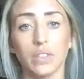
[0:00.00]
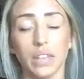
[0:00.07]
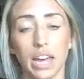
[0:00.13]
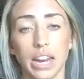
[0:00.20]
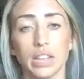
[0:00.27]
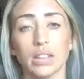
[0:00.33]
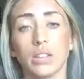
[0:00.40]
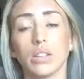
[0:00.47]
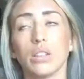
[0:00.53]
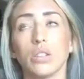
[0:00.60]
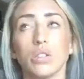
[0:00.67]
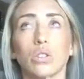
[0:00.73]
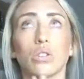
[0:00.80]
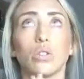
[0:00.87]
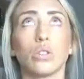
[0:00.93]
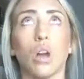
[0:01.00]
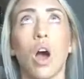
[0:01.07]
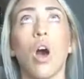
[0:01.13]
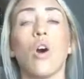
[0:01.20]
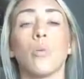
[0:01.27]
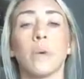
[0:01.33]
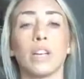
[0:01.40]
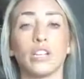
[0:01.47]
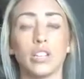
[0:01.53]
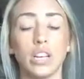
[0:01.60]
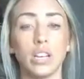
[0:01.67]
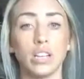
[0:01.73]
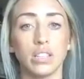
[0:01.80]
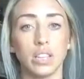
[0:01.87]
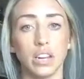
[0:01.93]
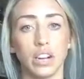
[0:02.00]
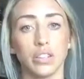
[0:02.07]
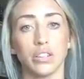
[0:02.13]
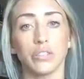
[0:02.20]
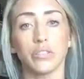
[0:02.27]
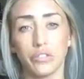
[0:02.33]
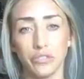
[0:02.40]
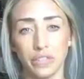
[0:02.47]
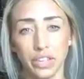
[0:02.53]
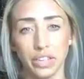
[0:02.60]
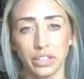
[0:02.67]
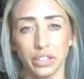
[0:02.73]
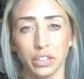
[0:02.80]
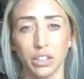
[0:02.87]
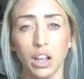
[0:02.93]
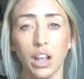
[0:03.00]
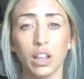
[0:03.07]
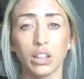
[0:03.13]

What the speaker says: then it's so much easier to feel